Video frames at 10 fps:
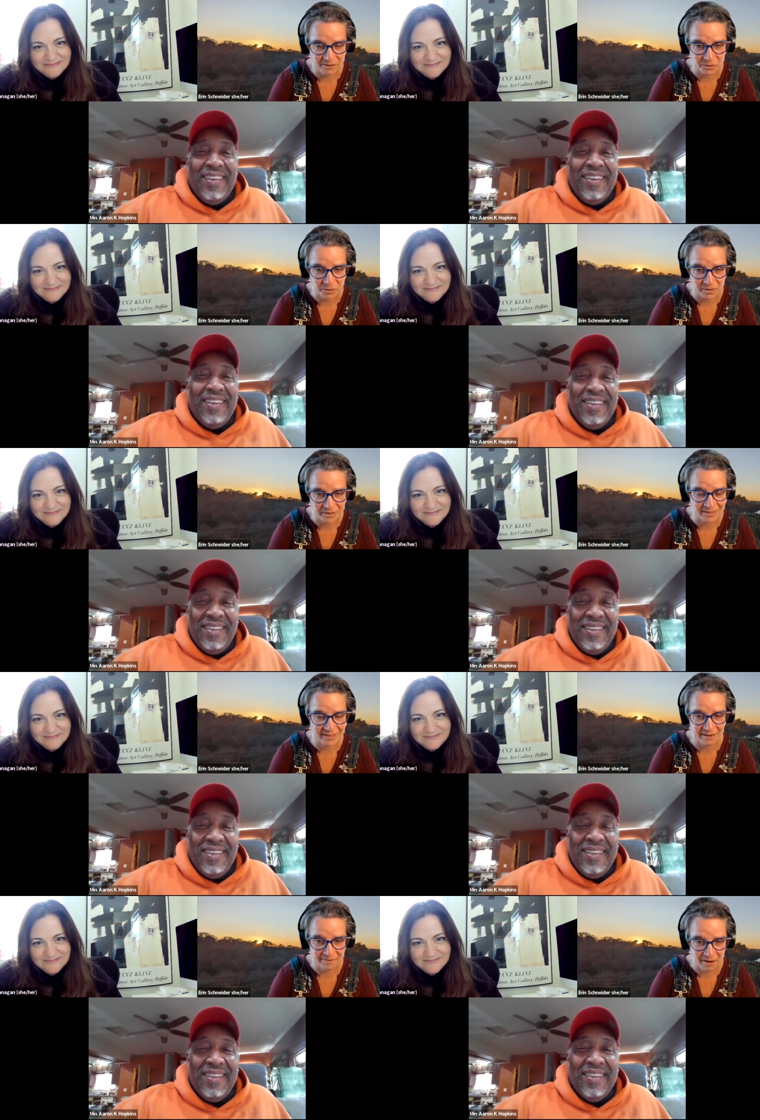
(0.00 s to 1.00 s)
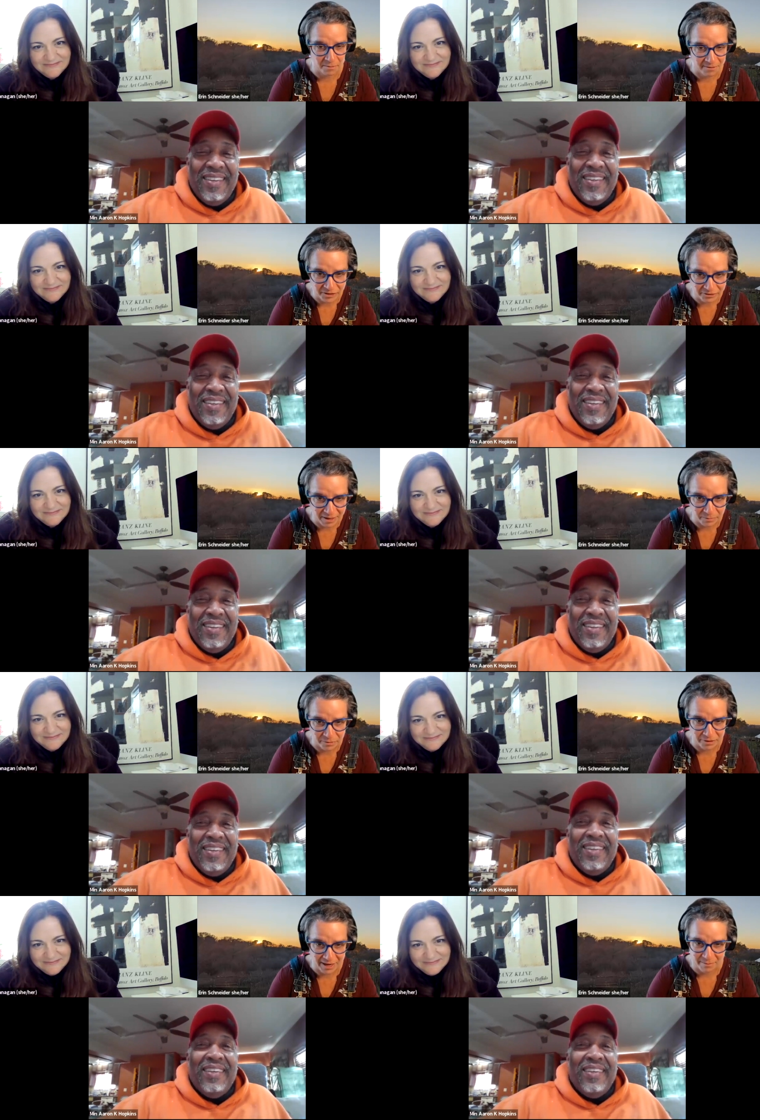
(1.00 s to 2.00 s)
Speaker 1: to the SARE Farmer Rancher Grant
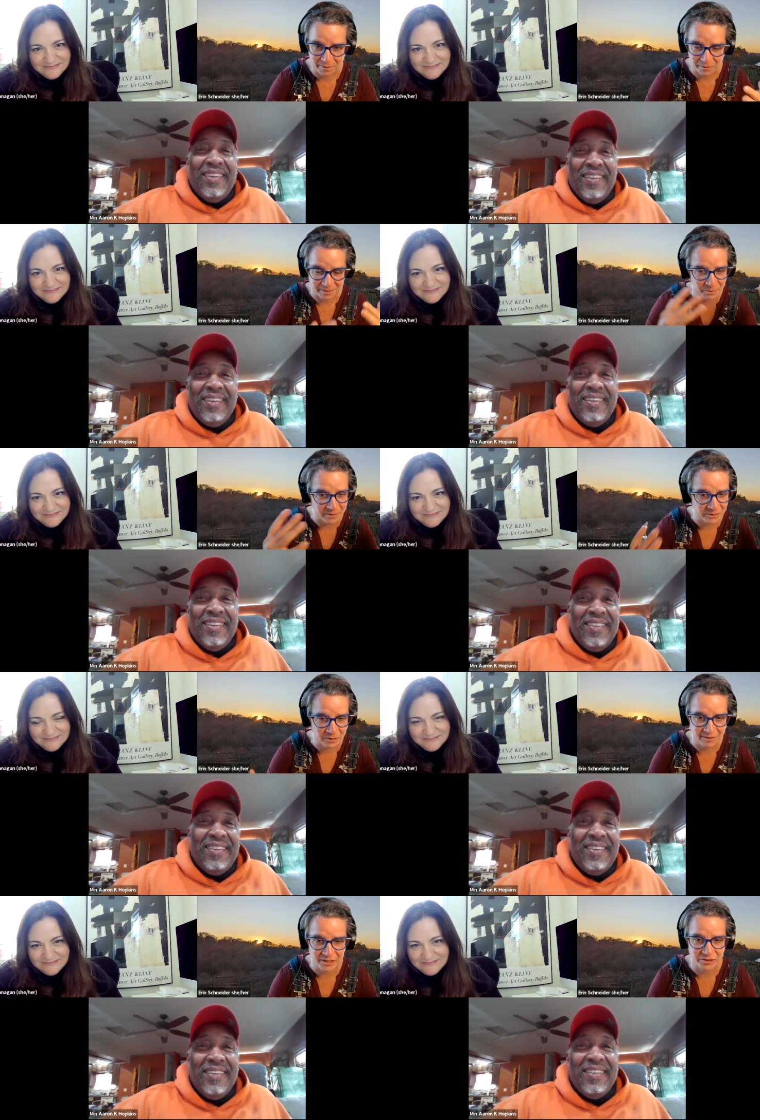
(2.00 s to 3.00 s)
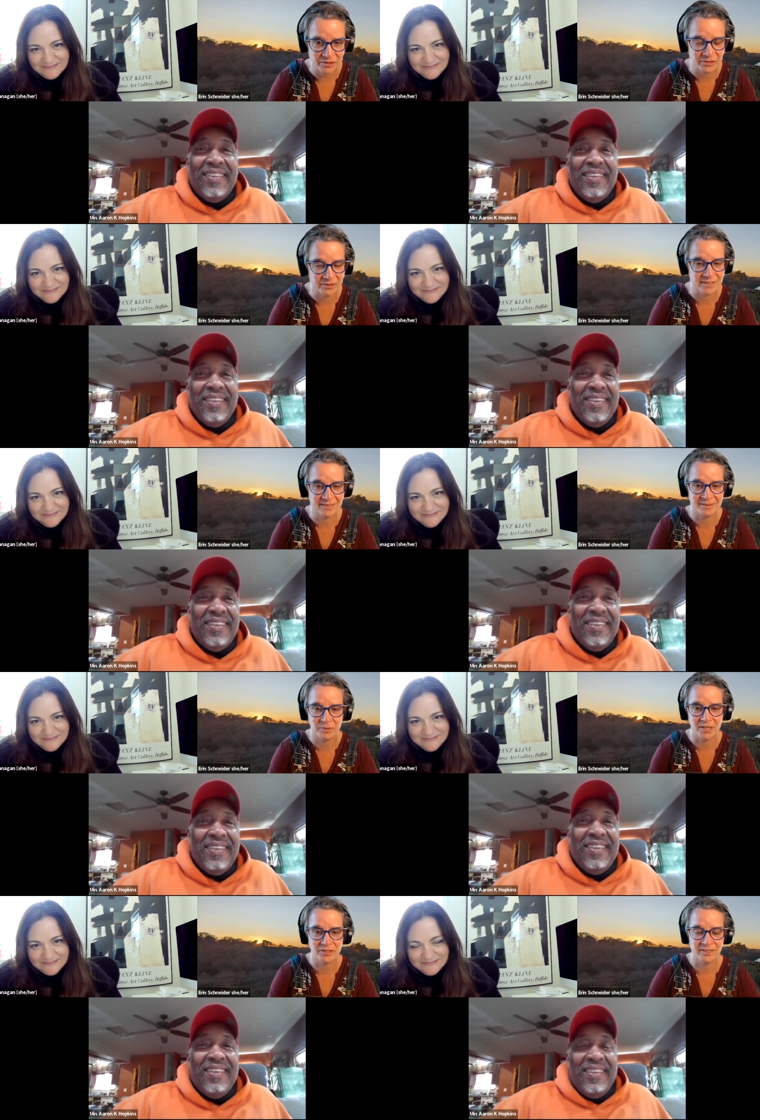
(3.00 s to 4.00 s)
Program? And what, what sort of led you to this
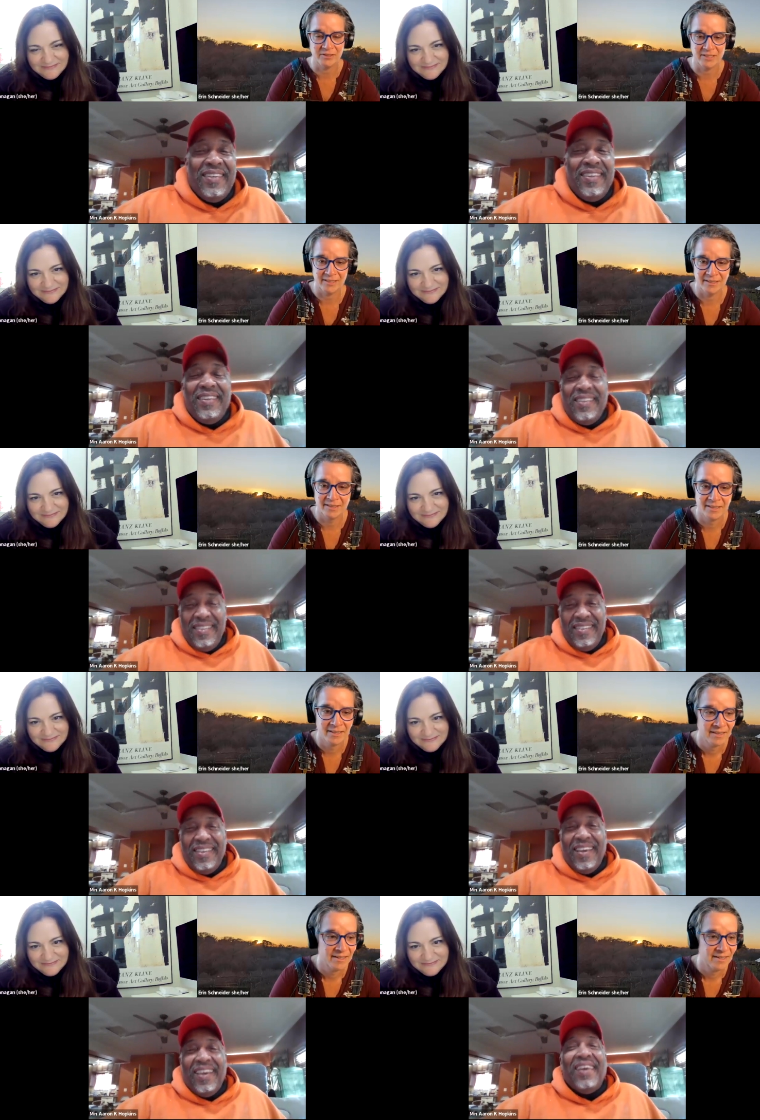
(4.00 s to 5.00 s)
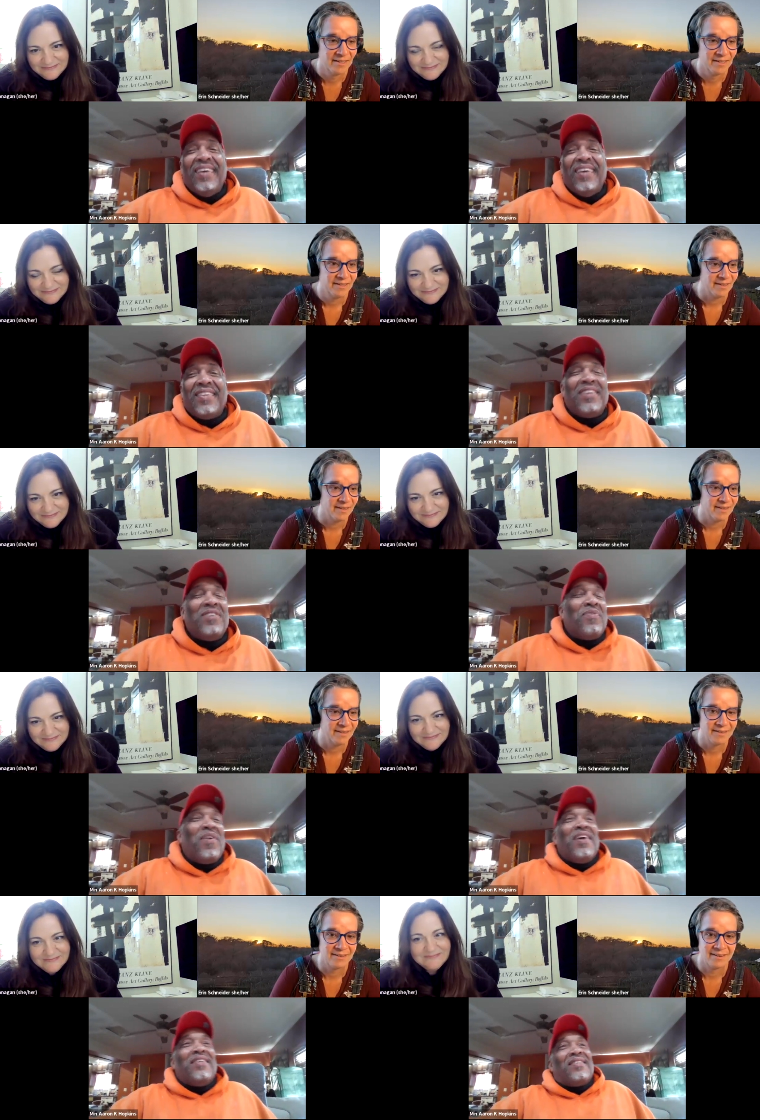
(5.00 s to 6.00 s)
project you did?
Speaker 2: Yeah, thank you for
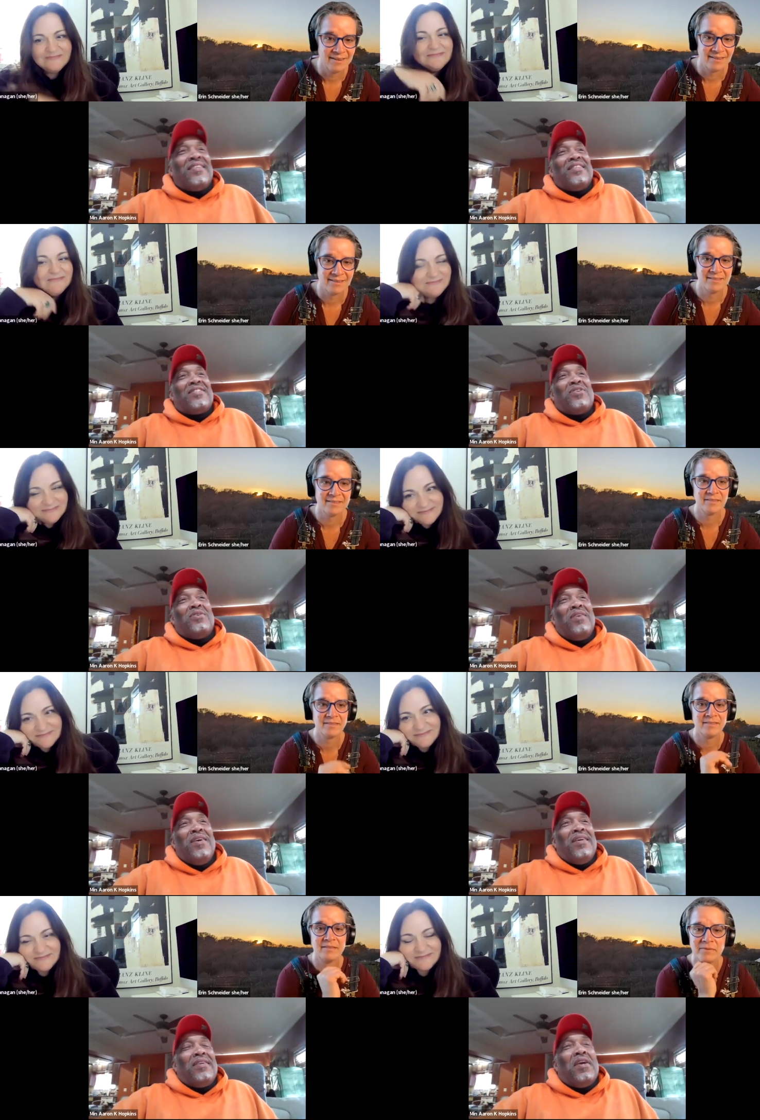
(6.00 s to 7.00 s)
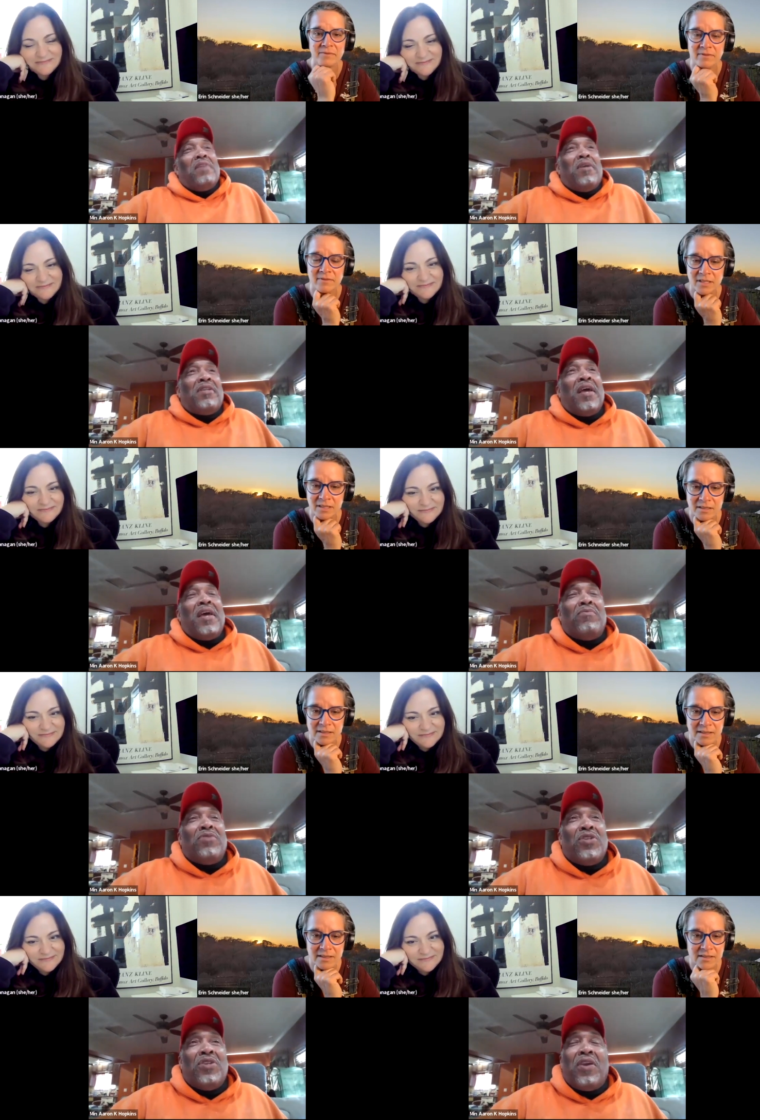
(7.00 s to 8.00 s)
asking. And so, yeah, my dad was
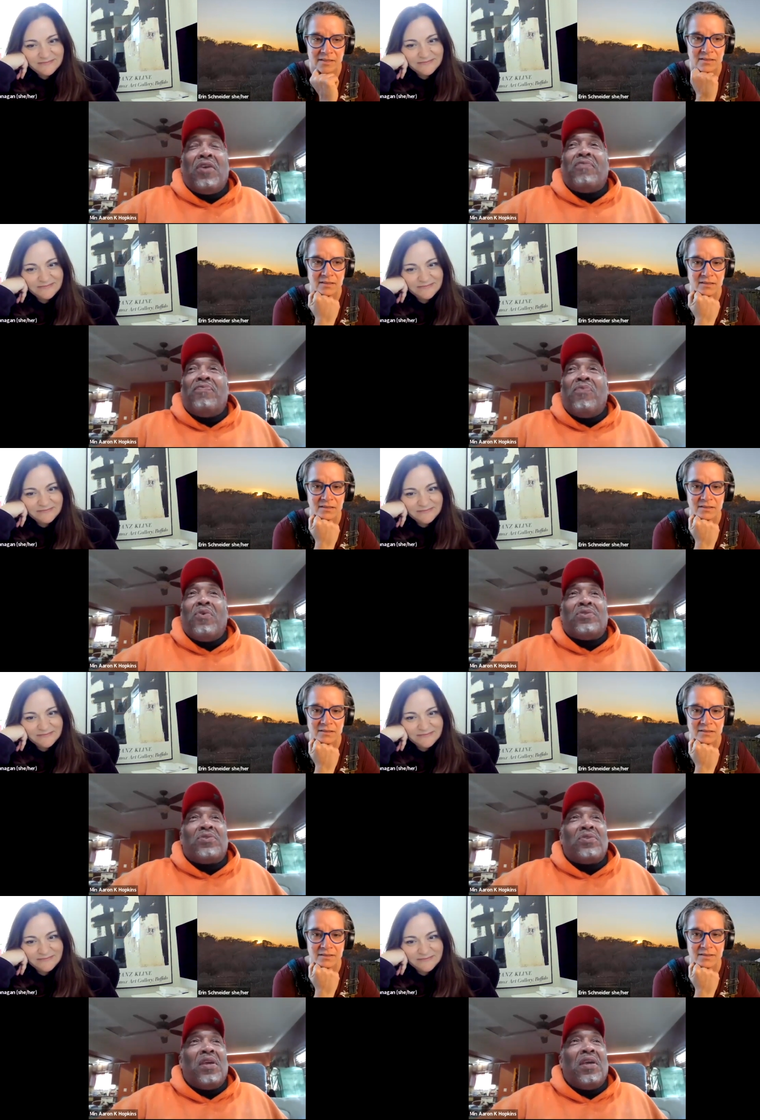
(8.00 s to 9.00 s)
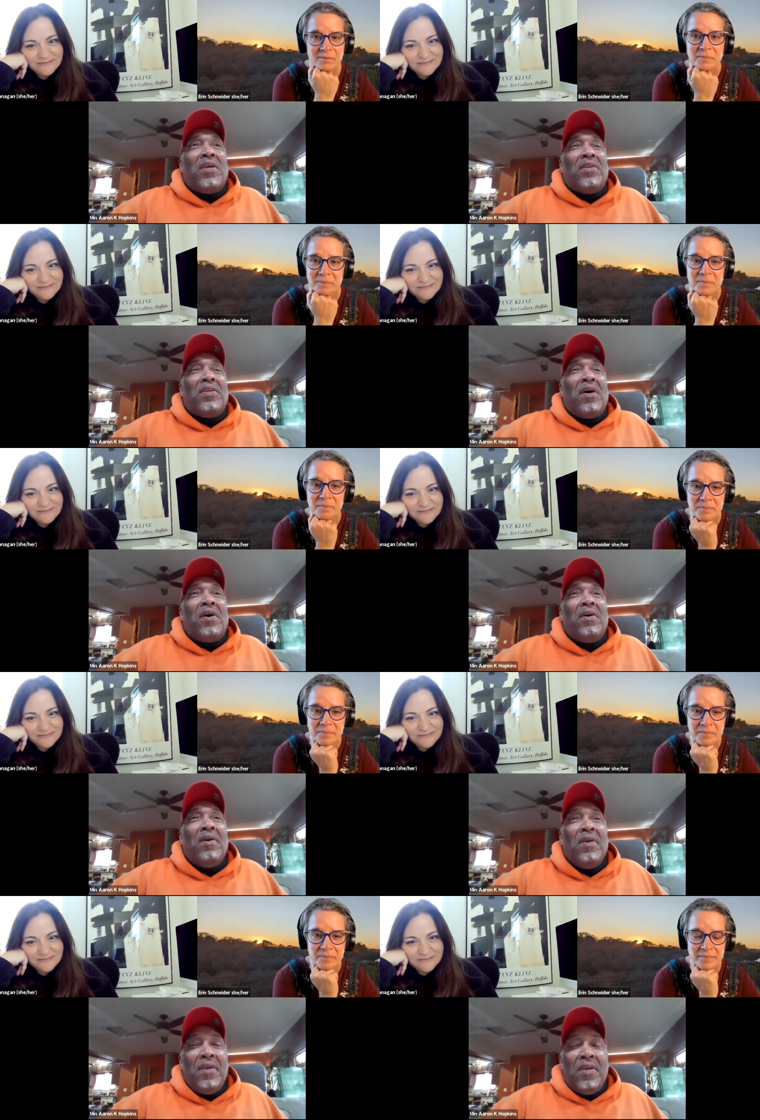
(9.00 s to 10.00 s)
in the Air Force and uh,
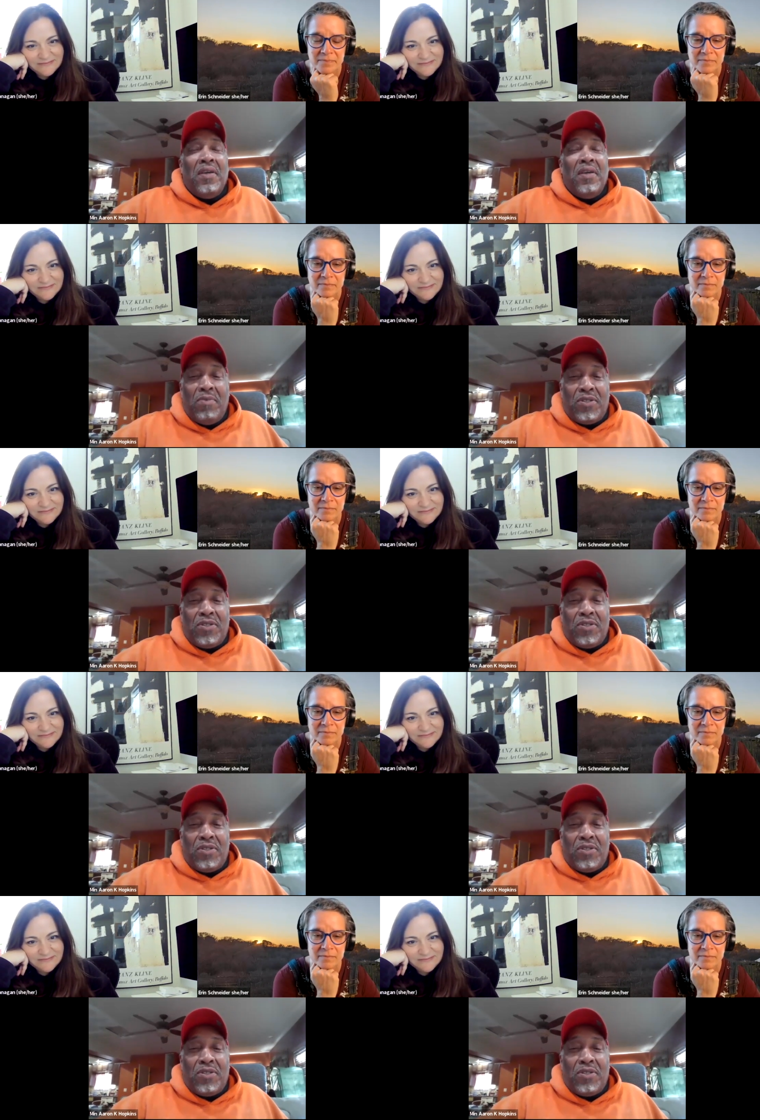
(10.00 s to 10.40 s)
he was